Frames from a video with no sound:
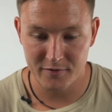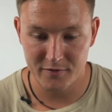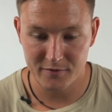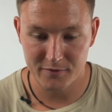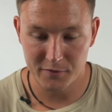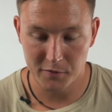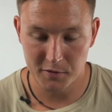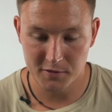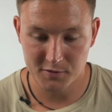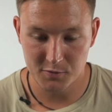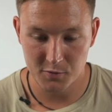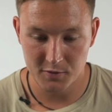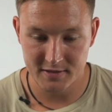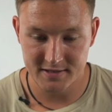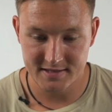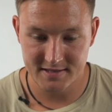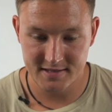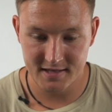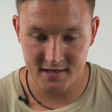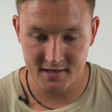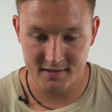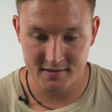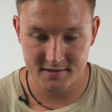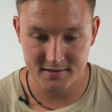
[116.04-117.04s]
for
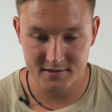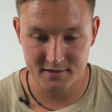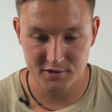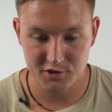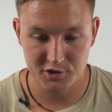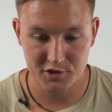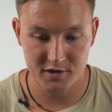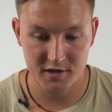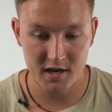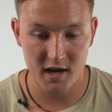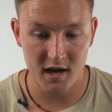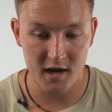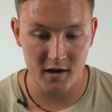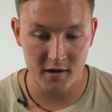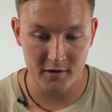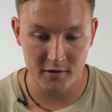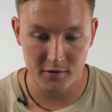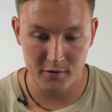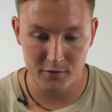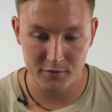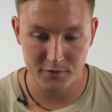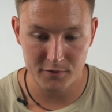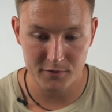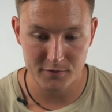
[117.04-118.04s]
$426,
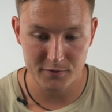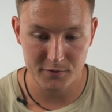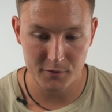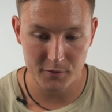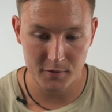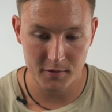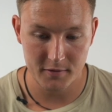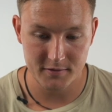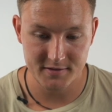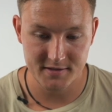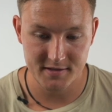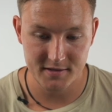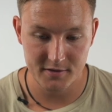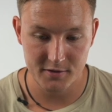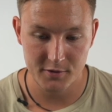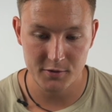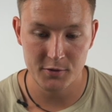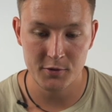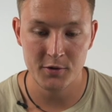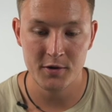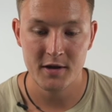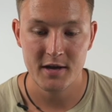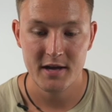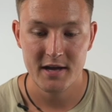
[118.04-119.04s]
Chicago for
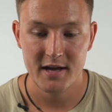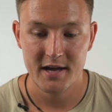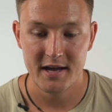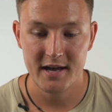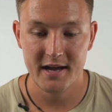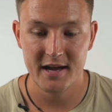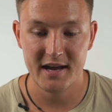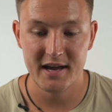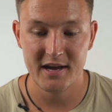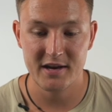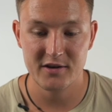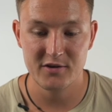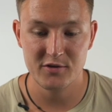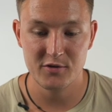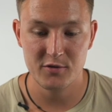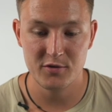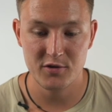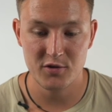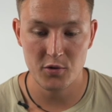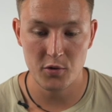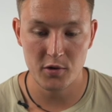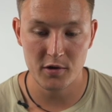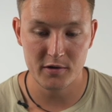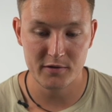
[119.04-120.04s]
$402, and New
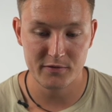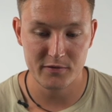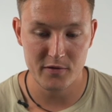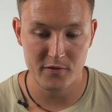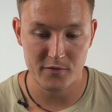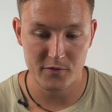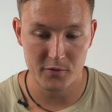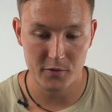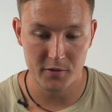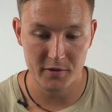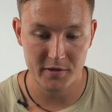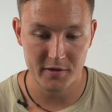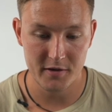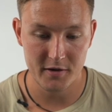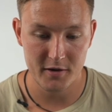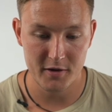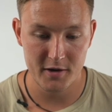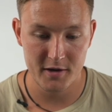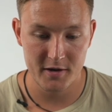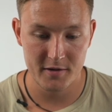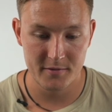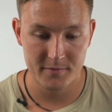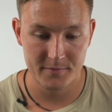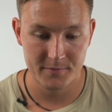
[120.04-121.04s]
York for
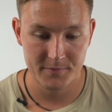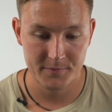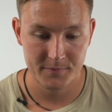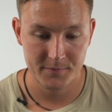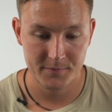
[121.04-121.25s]
$430.